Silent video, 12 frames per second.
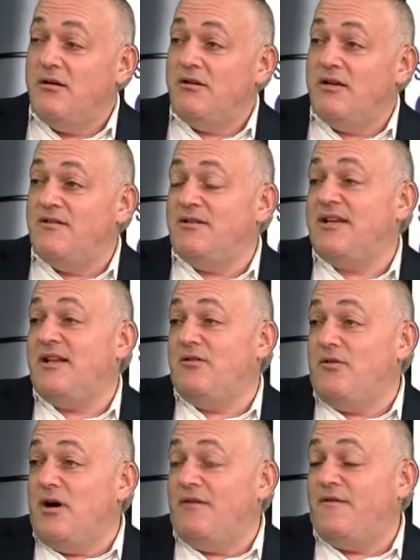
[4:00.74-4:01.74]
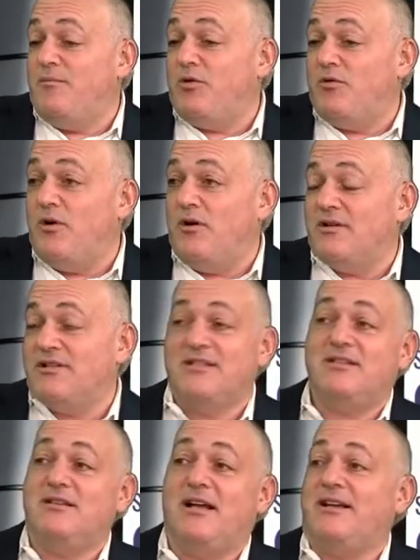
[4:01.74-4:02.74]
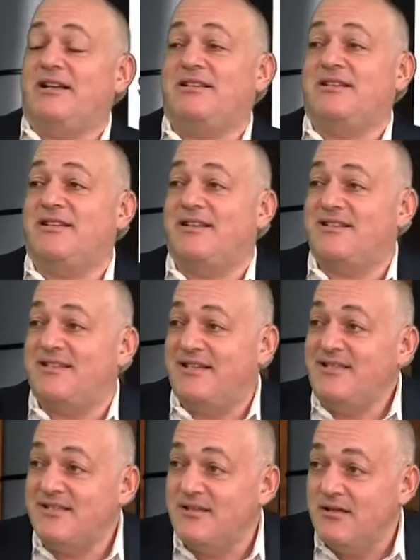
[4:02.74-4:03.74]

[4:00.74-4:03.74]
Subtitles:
There is a law for parole. It doesn't, like, it doesn't exist.